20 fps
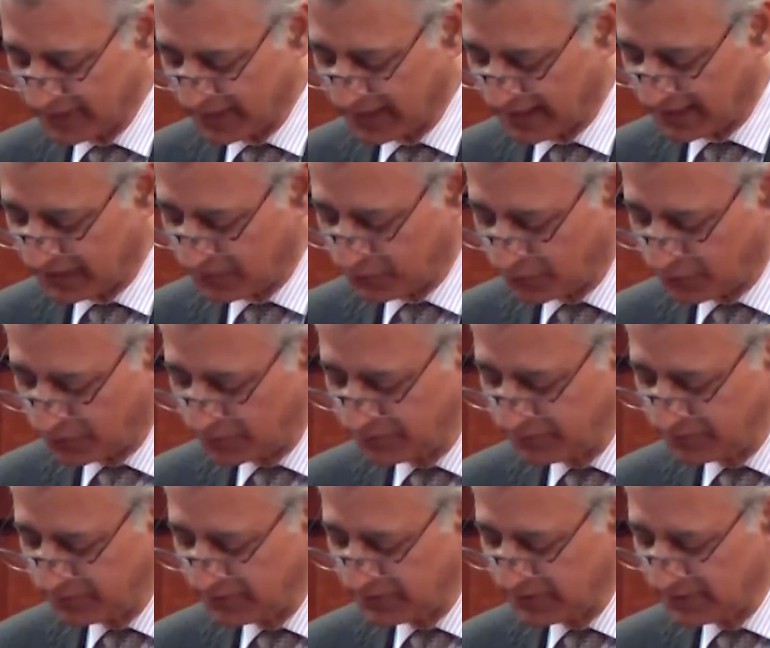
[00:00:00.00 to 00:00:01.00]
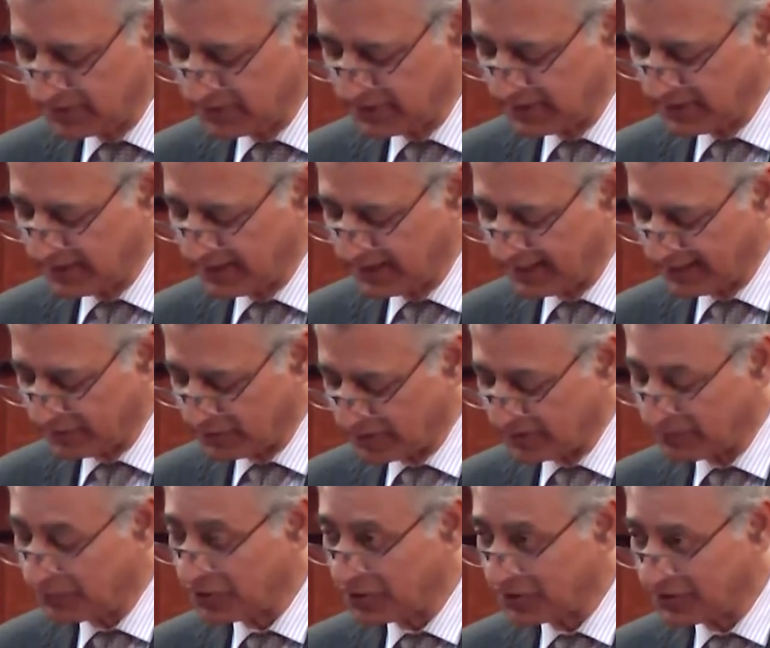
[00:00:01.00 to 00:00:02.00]
at home and on a
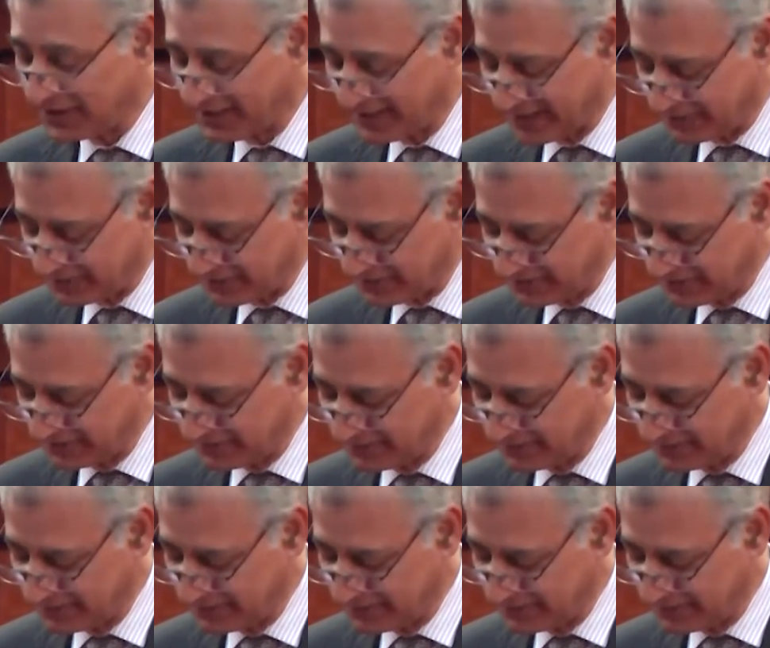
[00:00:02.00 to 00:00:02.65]
broader level,